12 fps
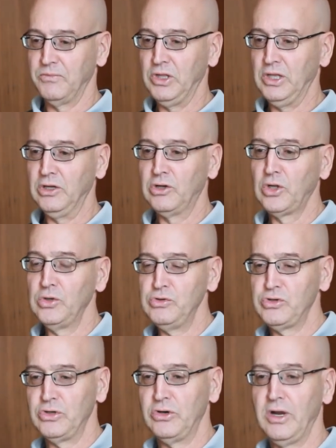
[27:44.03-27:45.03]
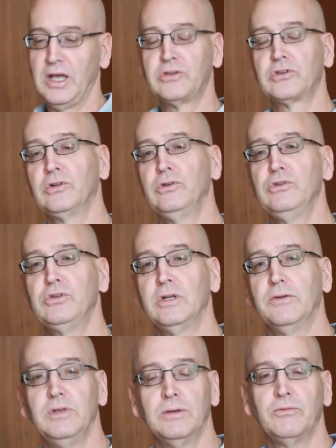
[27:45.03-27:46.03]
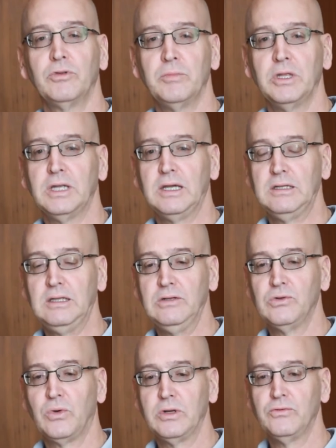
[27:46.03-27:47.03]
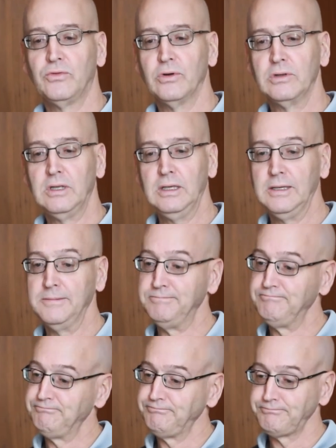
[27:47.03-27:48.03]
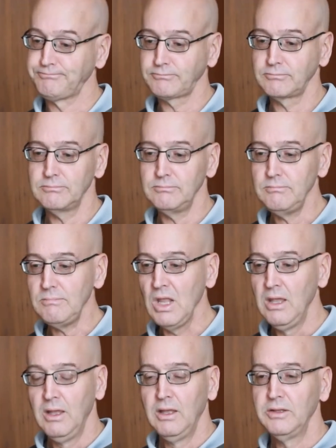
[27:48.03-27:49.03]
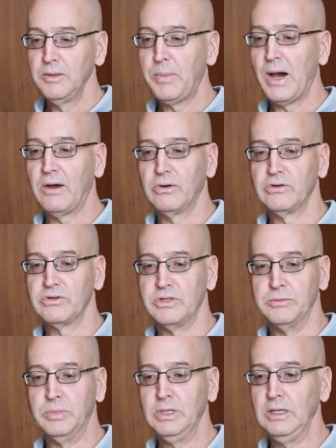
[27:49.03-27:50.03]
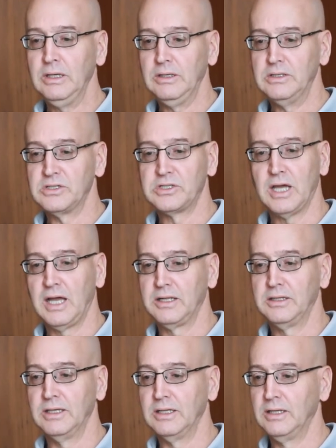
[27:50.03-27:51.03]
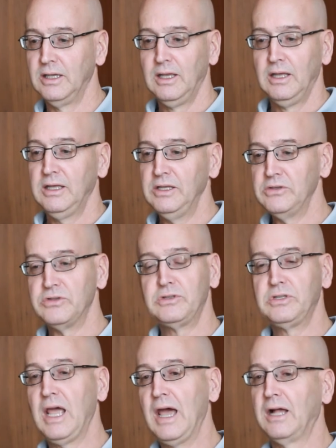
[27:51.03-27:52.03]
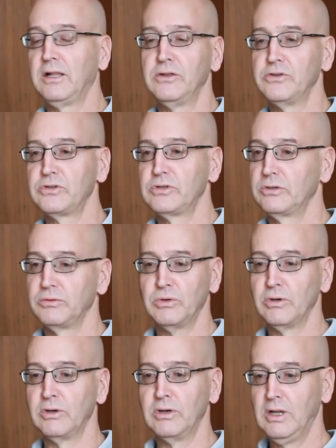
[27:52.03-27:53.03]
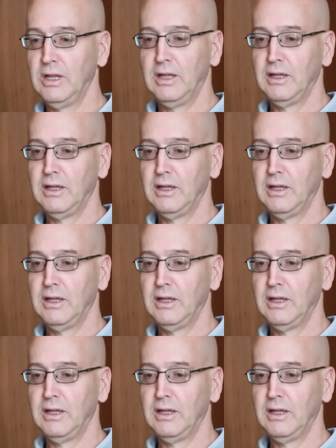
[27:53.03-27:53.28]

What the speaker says: inclusion or exclusion of him from the 1924 team, the powers that be decided that his talents were